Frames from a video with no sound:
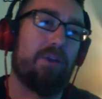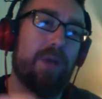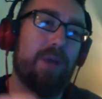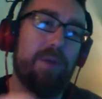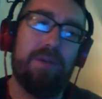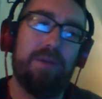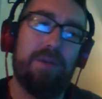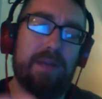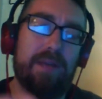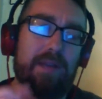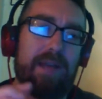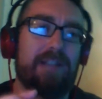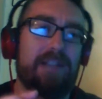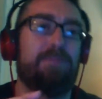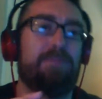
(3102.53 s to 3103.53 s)
you that The Last
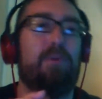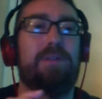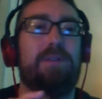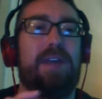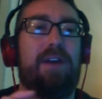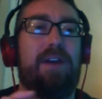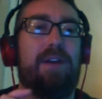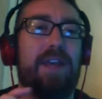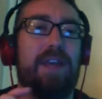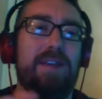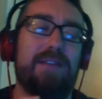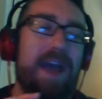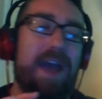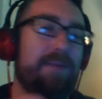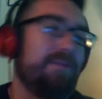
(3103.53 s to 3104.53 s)
Boy Scout is
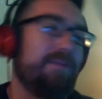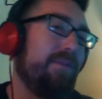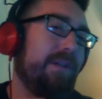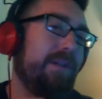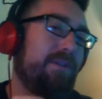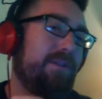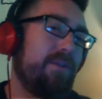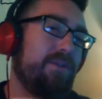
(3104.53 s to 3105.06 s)
absolutely atrocious.